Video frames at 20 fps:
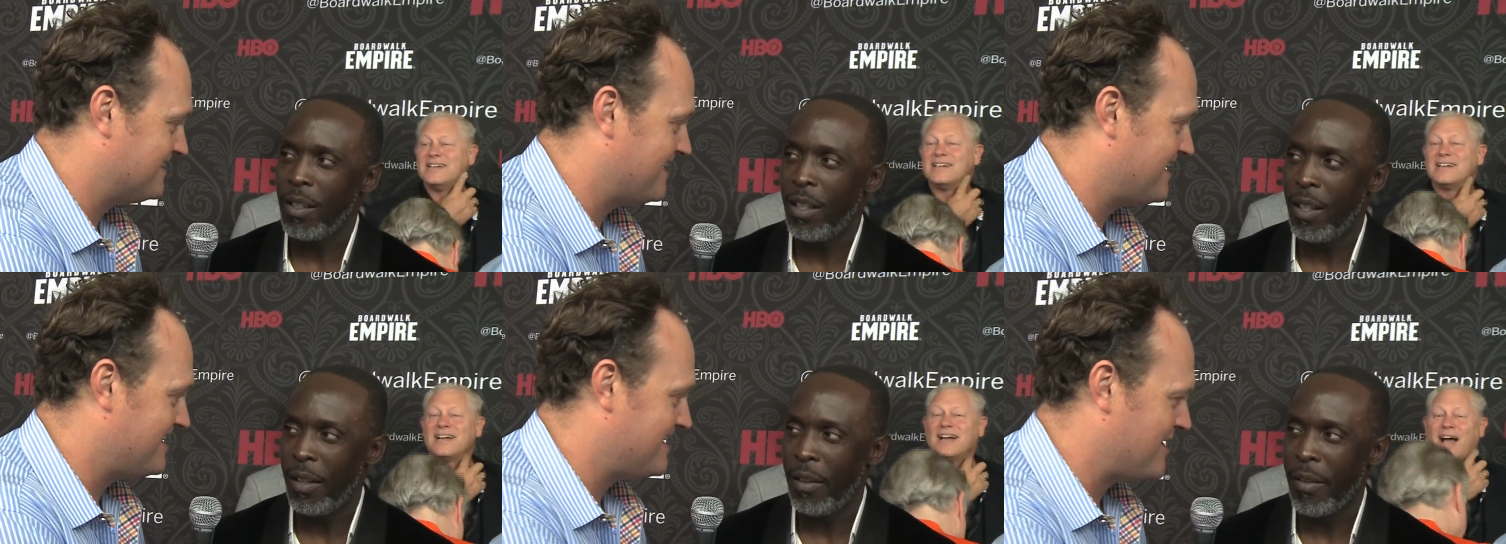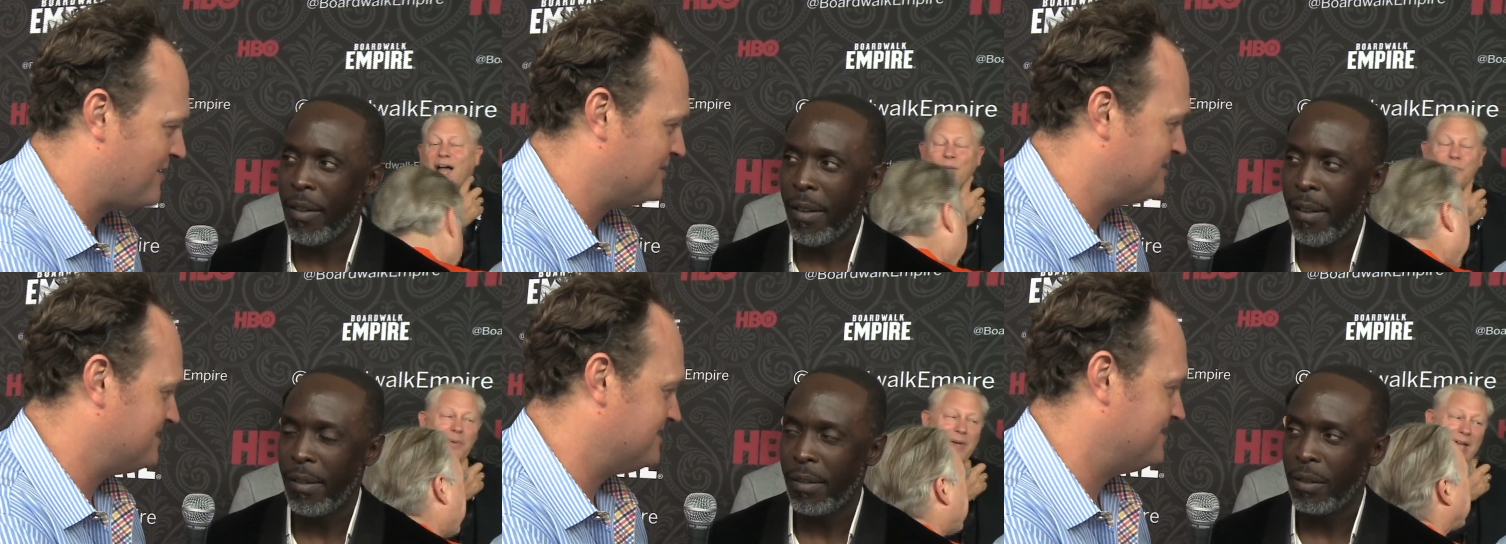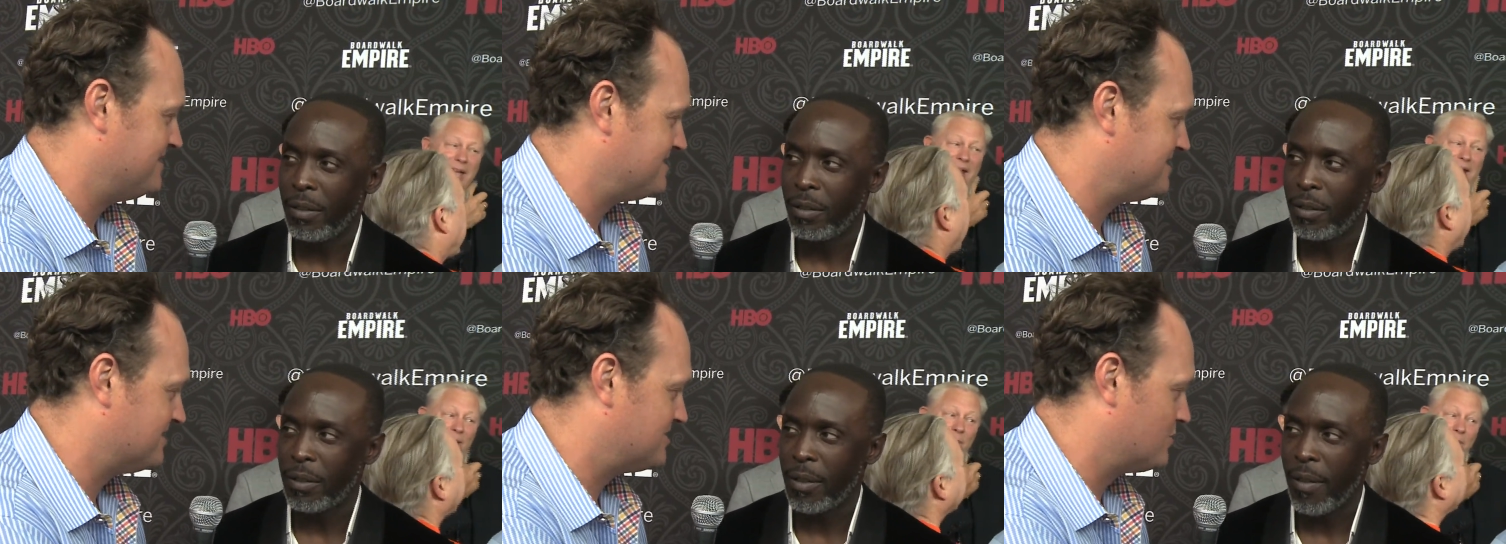Speaker 1: and now he's in
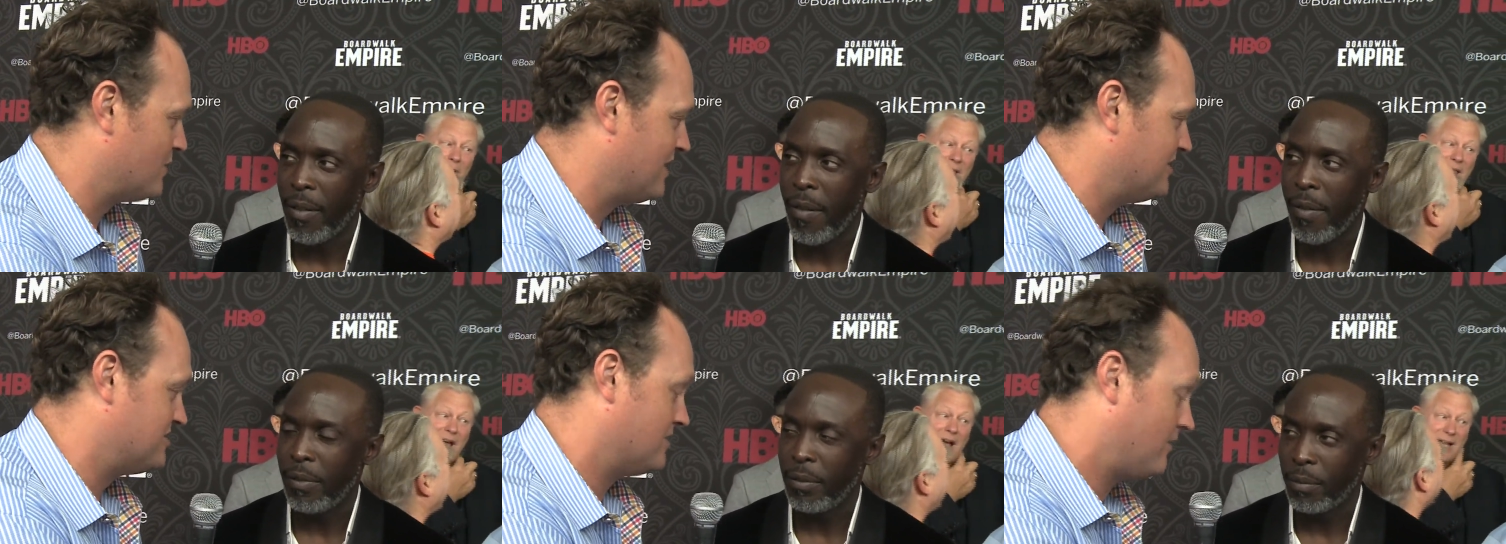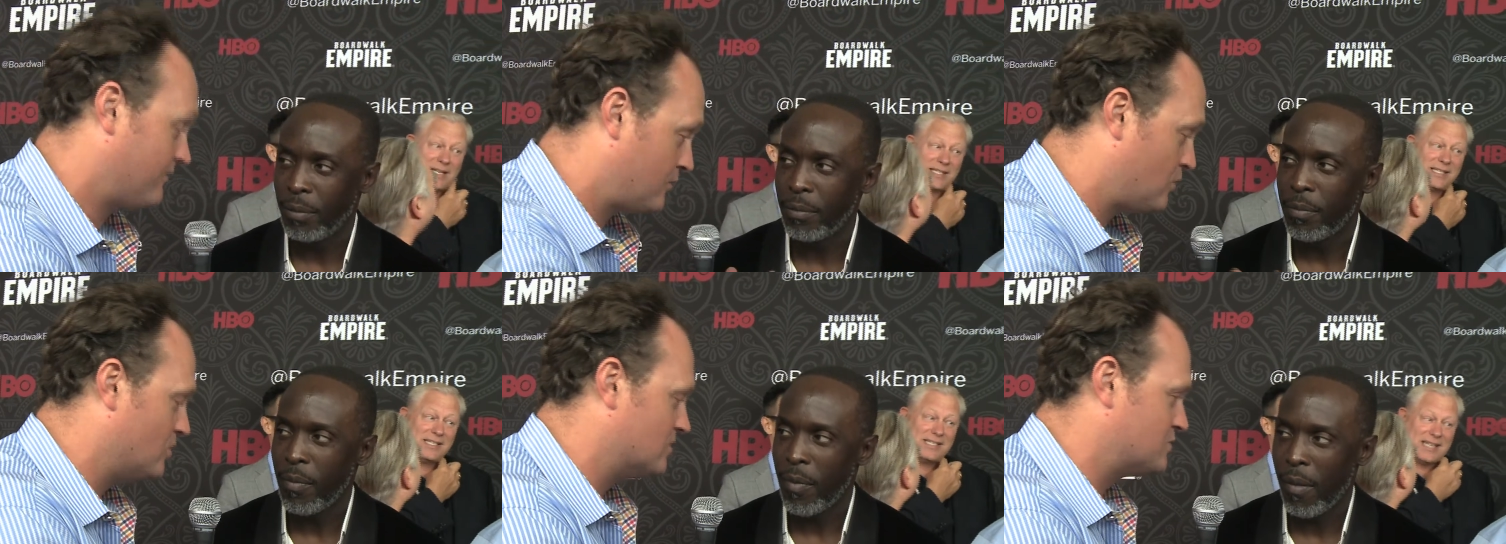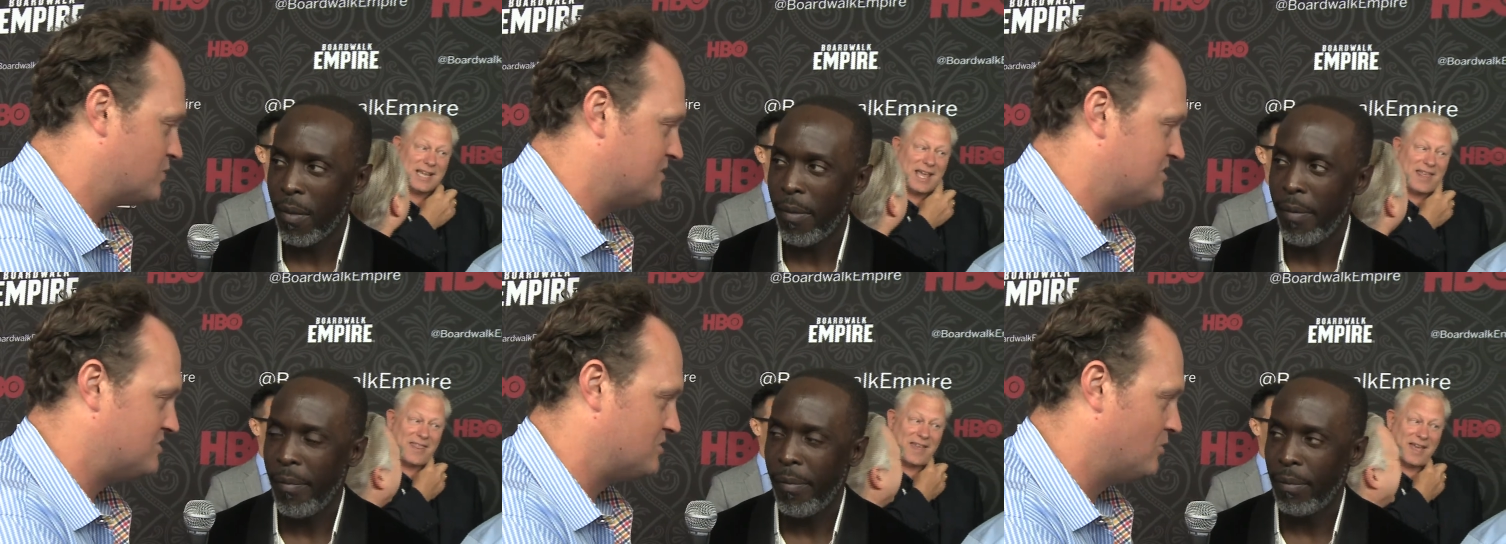this situation. Of course,
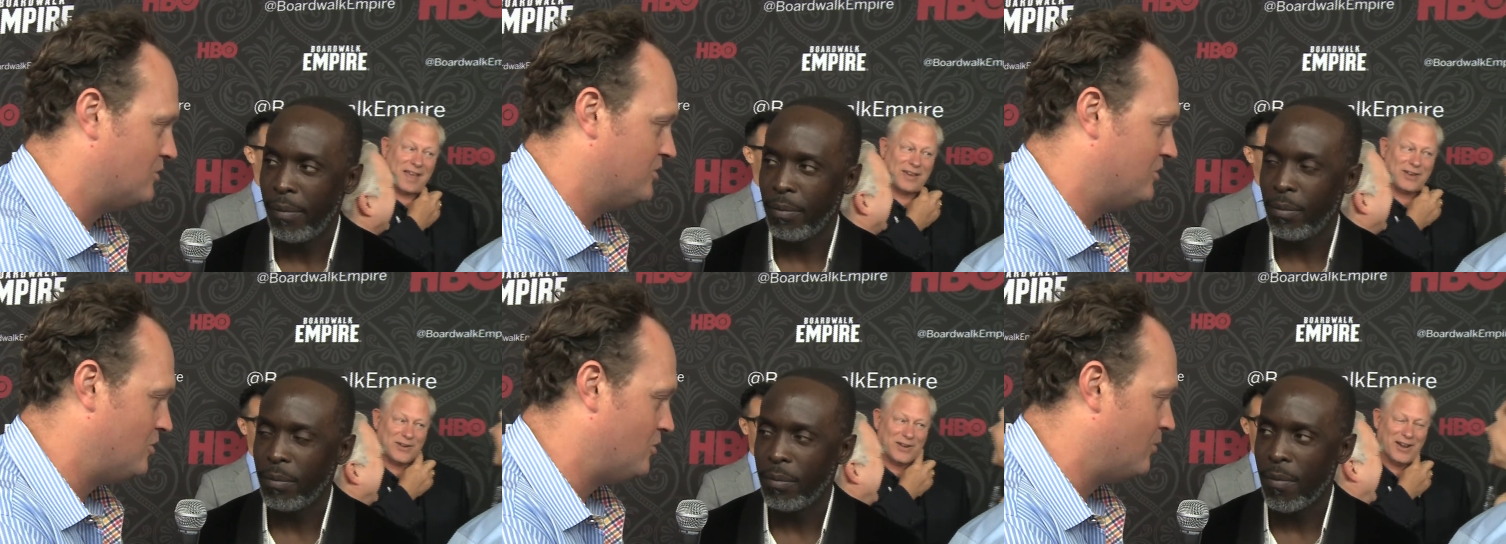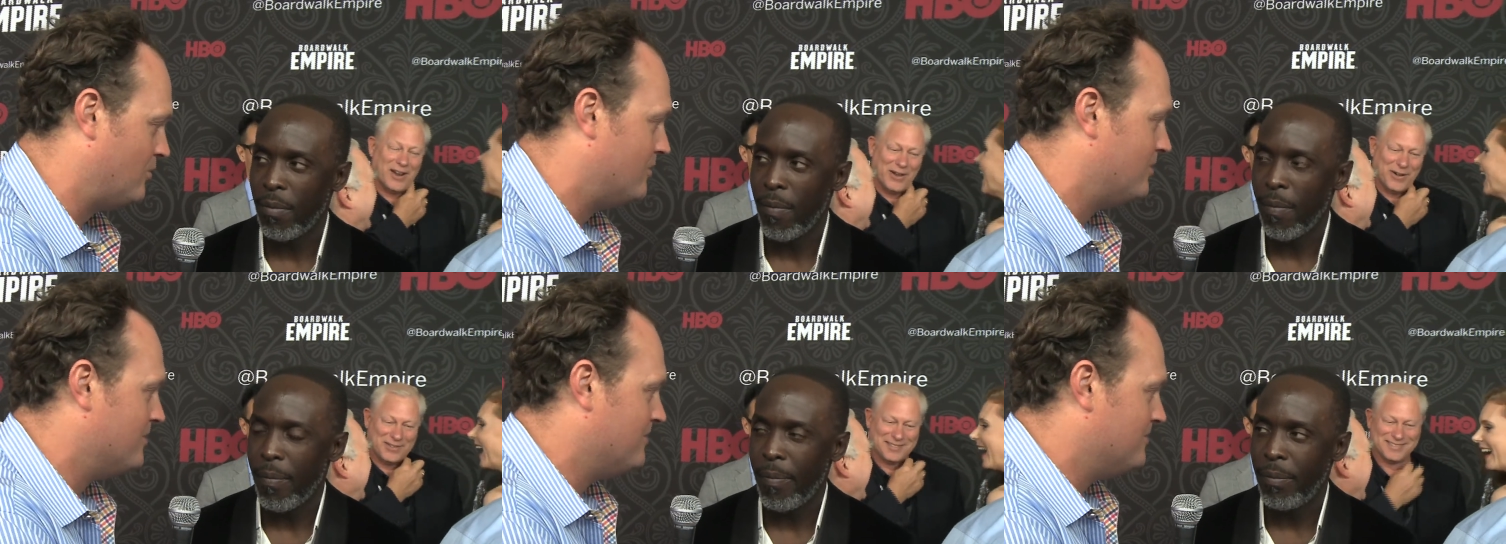we saw you,